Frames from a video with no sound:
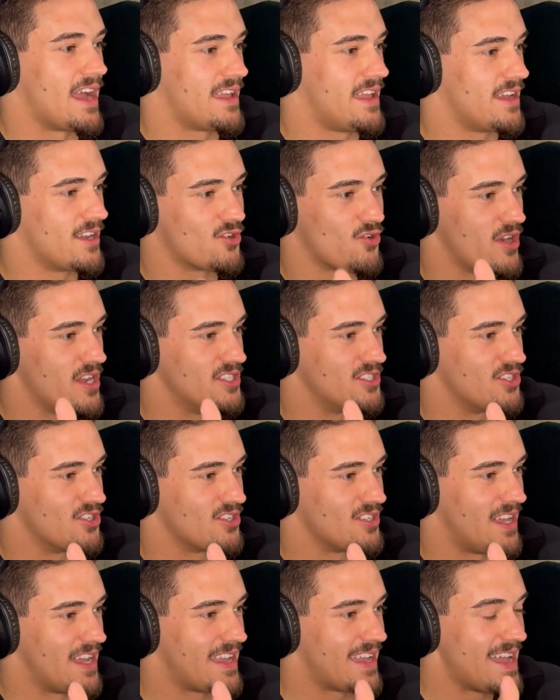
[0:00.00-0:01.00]
get crazier.
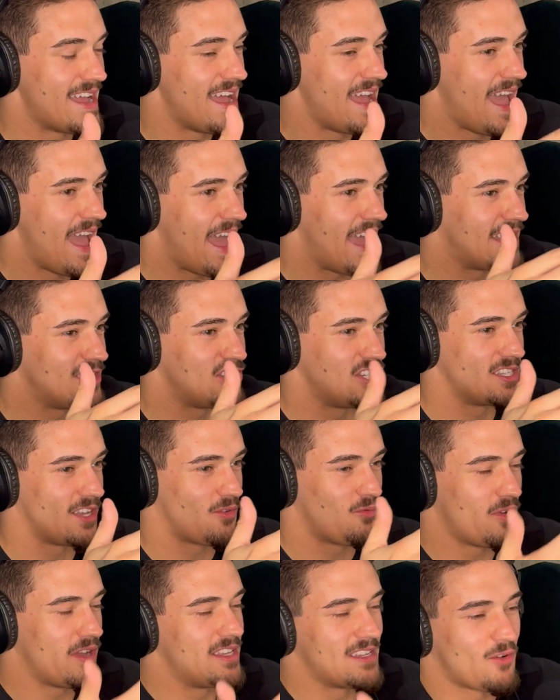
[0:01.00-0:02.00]
Like, and he's
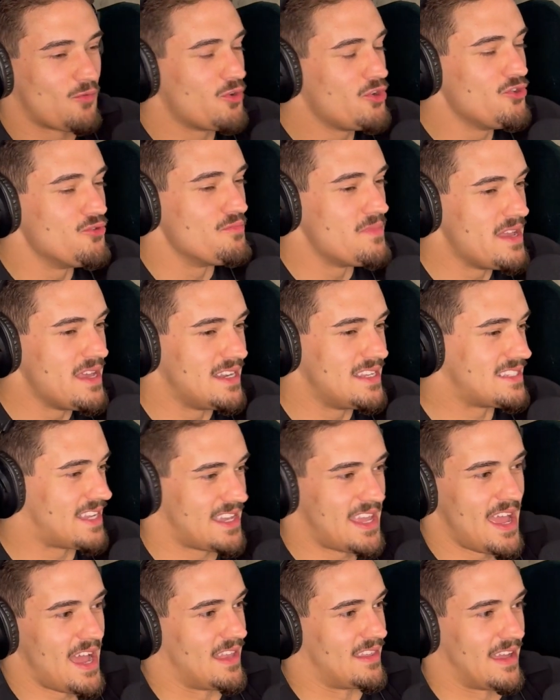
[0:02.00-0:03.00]
like, what do you mean? He's
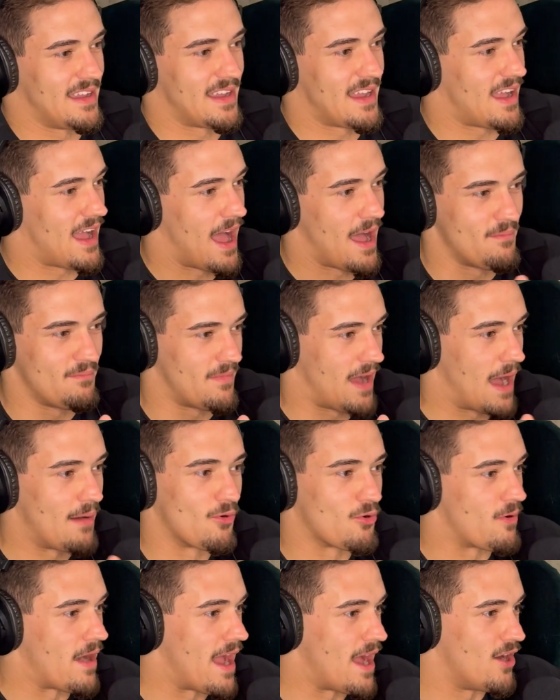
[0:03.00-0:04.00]
like, yeah, like I'm
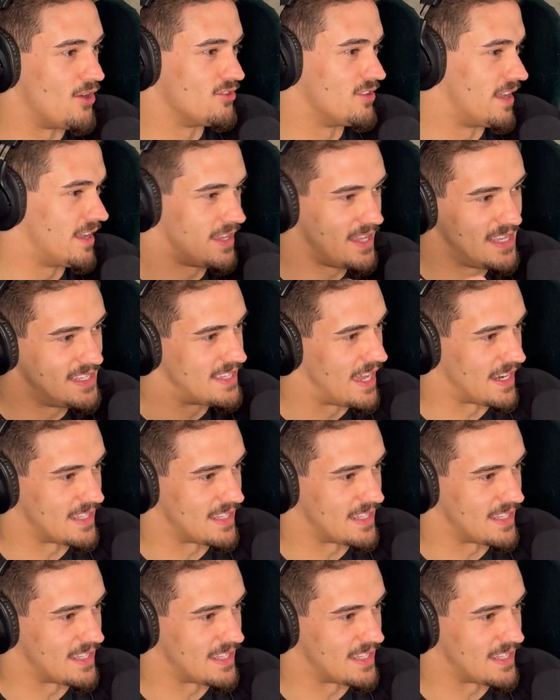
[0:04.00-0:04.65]
around, like he's out